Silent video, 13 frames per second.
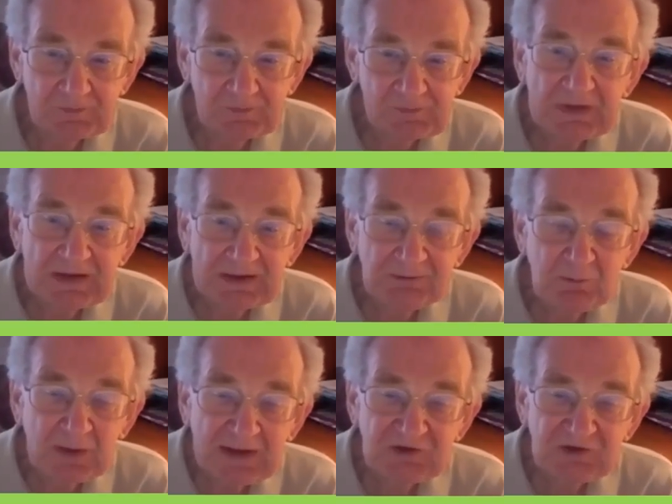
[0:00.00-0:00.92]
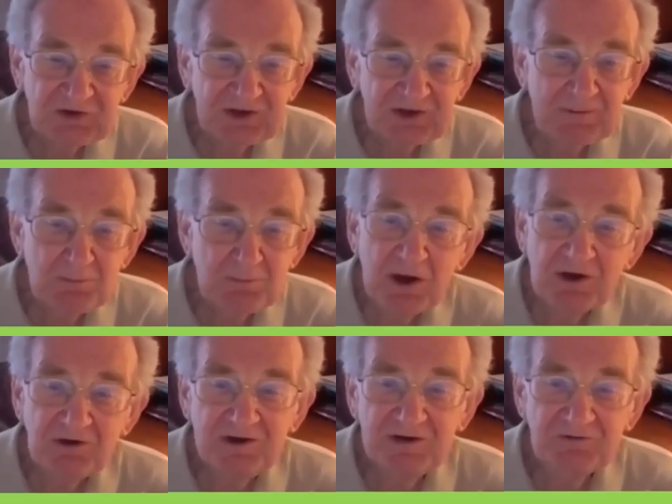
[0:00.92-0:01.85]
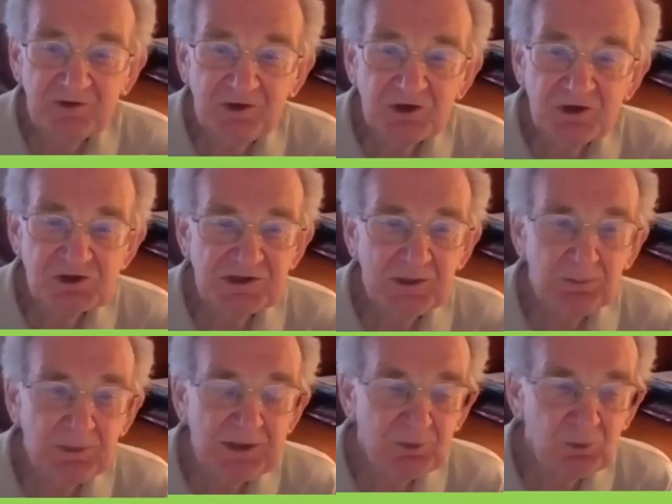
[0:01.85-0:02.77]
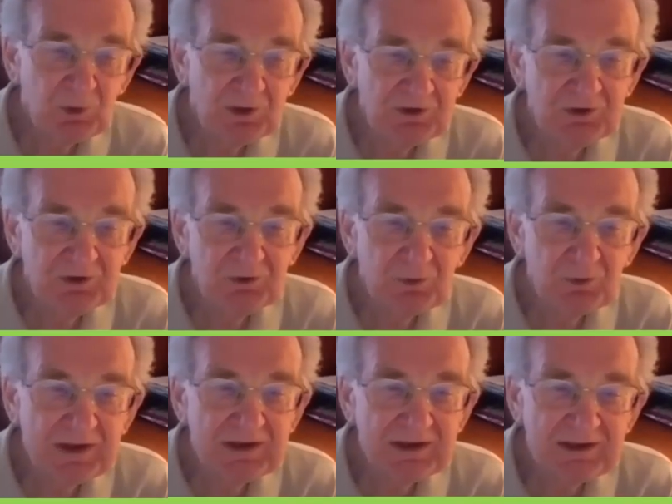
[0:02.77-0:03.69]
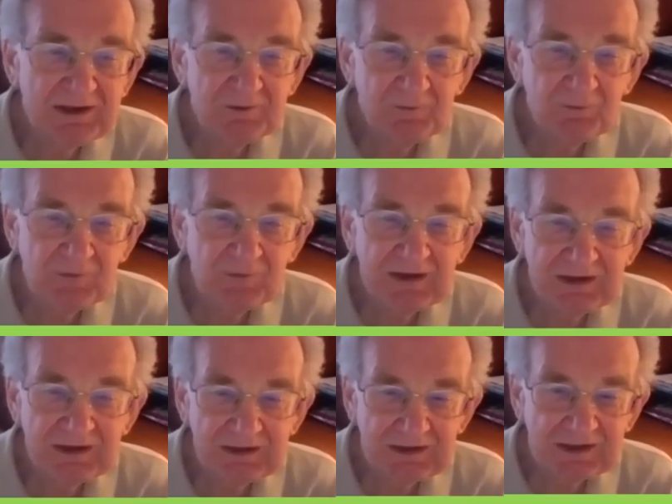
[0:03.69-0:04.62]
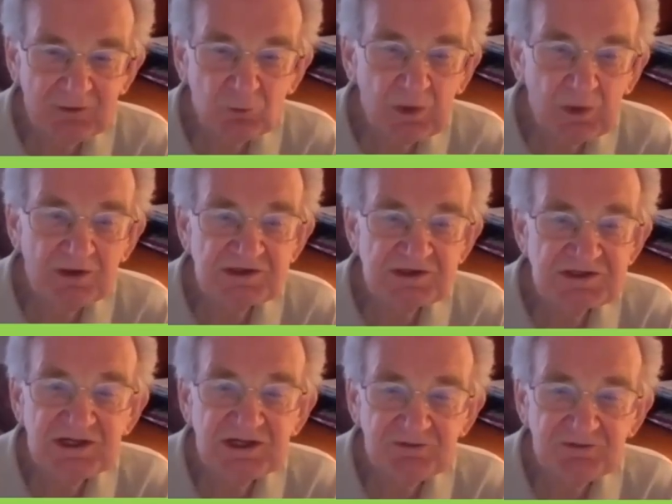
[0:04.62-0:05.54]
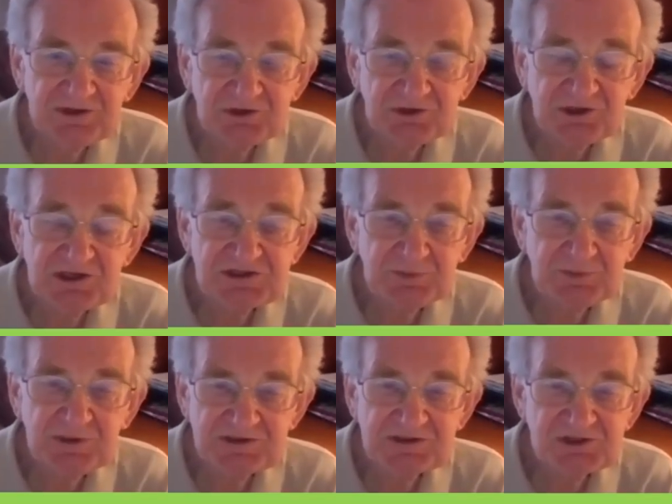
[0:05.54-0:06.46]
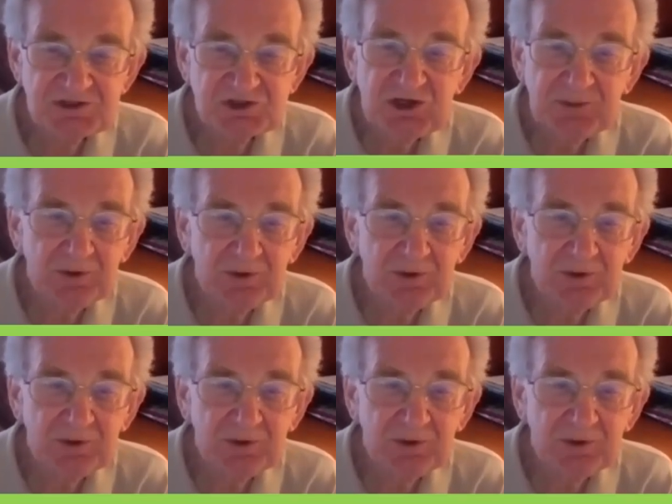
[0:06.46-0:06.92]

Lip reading: it makes a mockery of the notion that people want to write a will instead of a trust because it's cheaper.